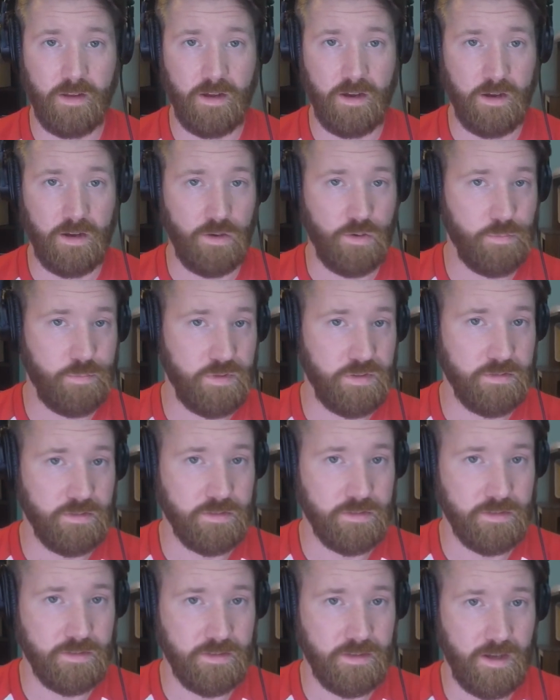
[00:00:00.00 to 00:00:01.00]
I hope you
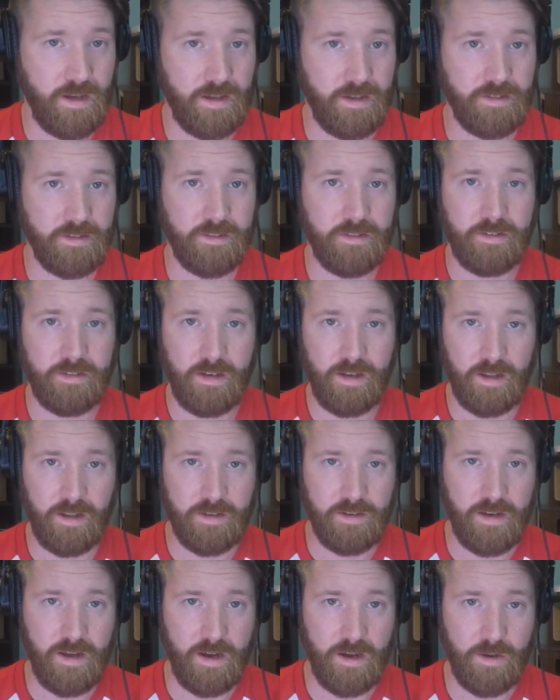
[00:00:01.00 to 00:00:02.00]
learned a lot. And
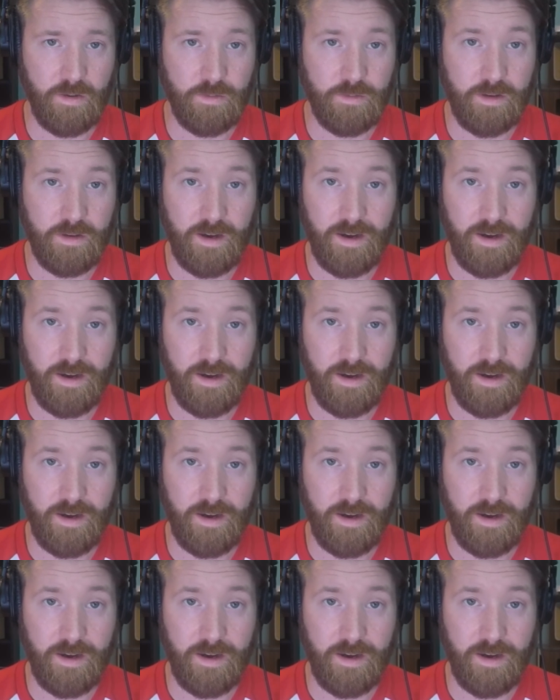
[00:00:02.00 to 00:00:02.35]
now,